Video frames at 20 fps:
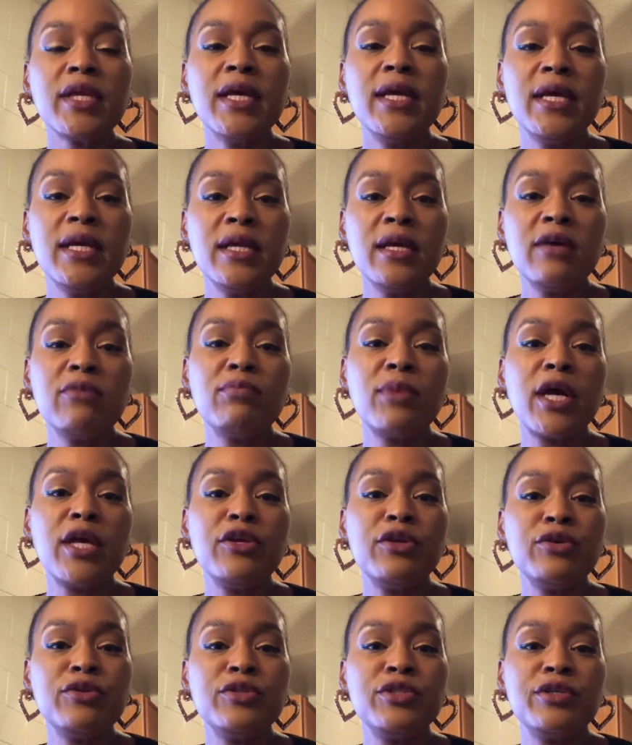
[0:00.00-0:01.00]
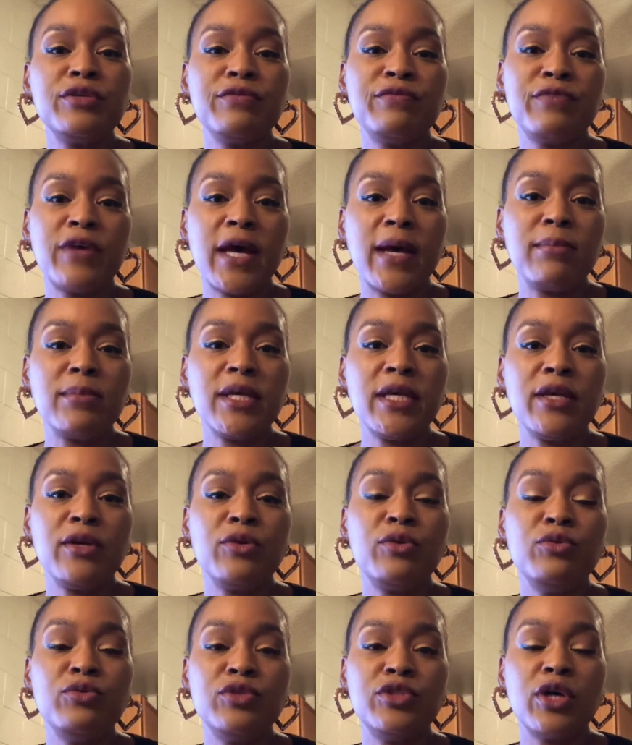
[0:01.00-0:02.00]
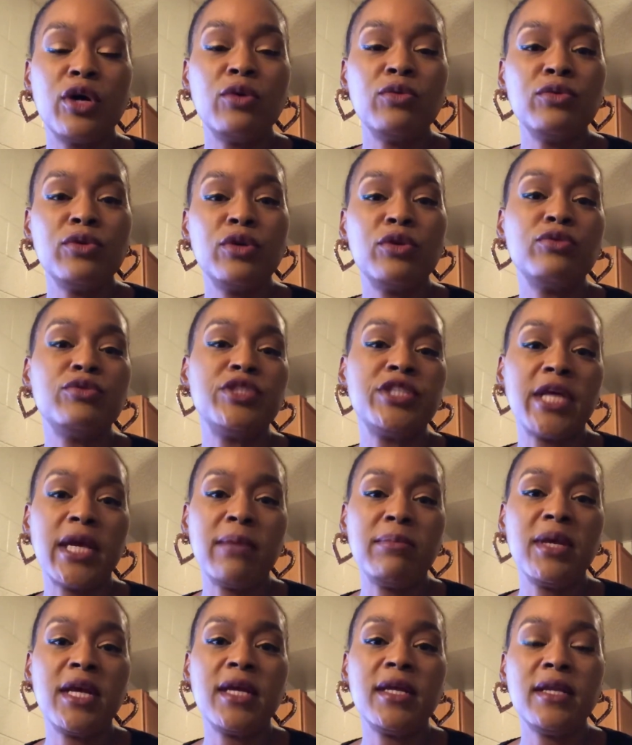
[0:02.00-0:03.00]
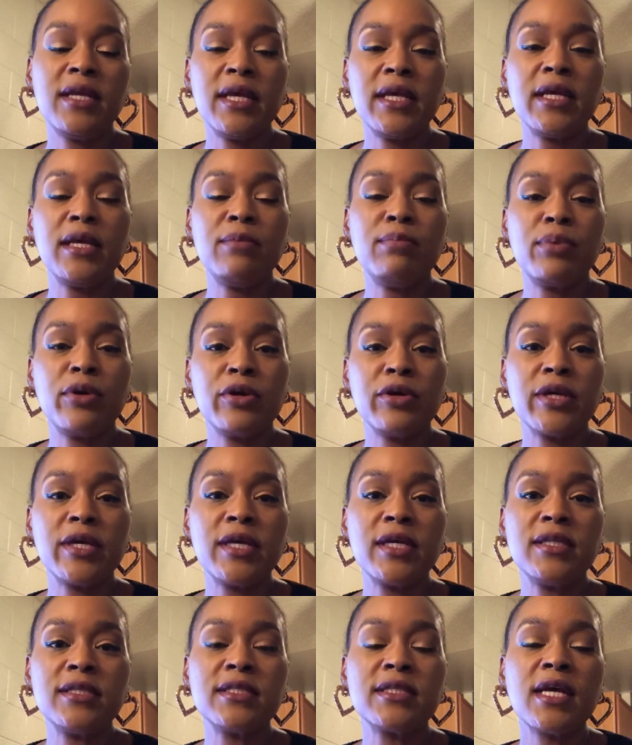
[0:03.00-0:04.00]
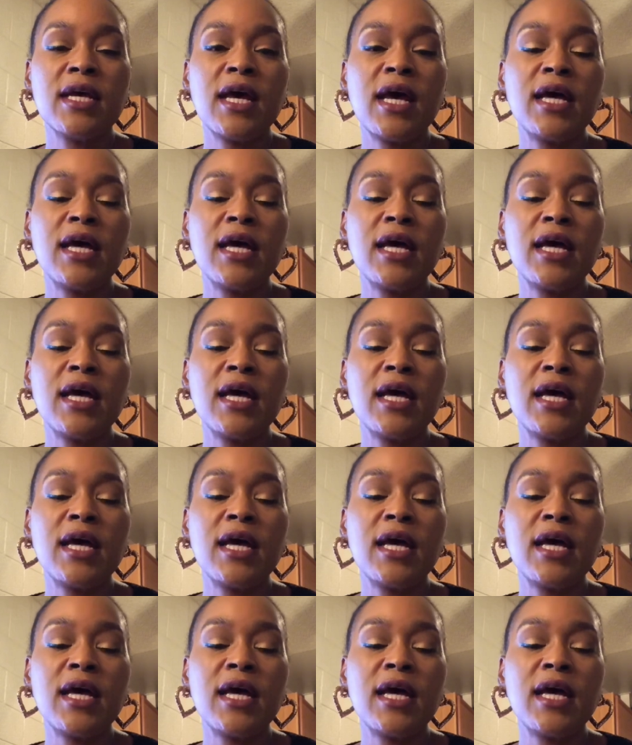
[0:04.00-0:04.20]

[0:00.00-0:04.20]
Any of my YouTube family who don't know Jamie and Nikki Perkins,